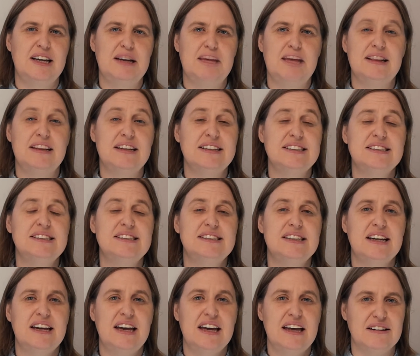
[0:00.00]
And this is
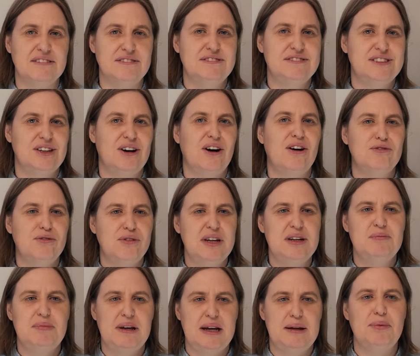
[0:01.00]
the gift of
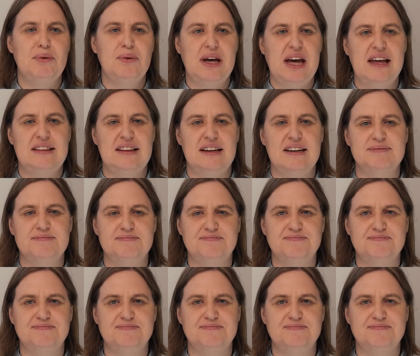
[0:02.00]
when people gather.